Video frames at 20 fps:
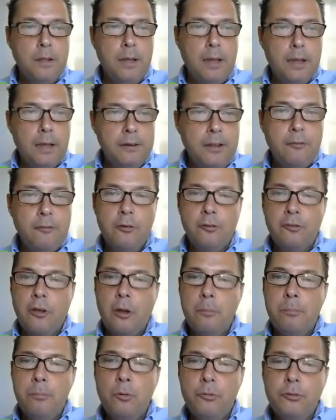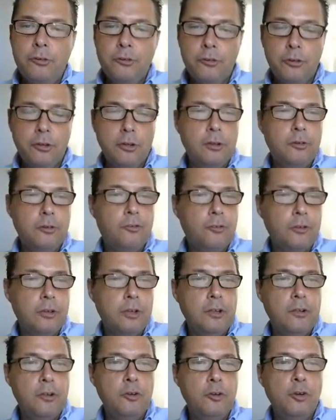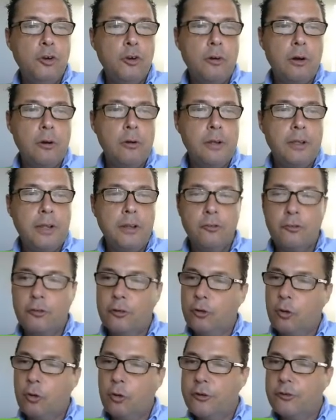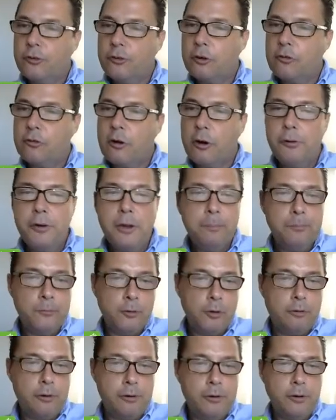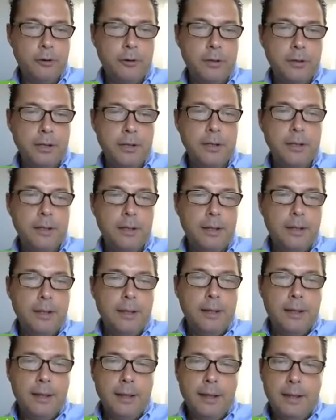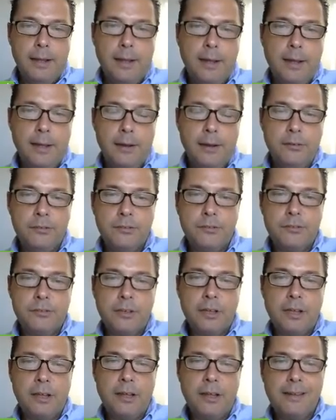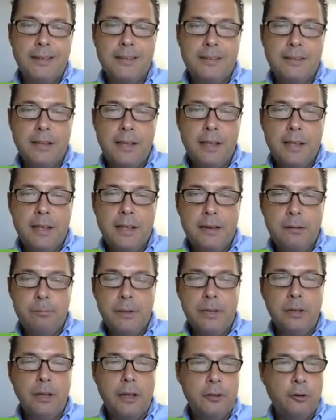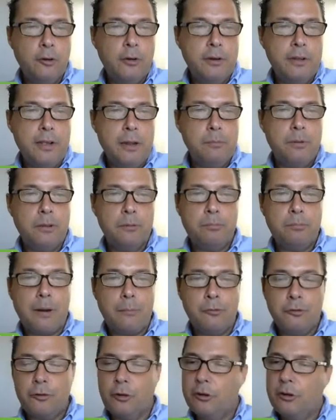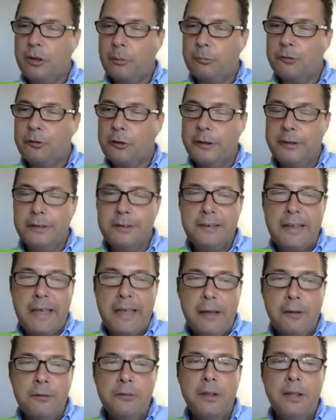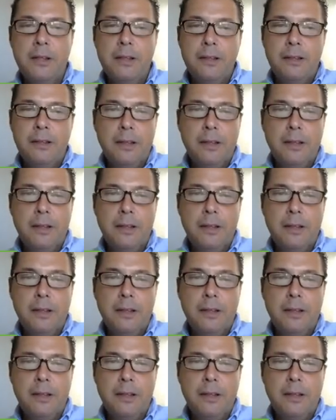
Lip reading: Another example, this is the euro against the Norwegian krone, euro NOK. And again, a bit like euro yen, but perhaps turned upside down,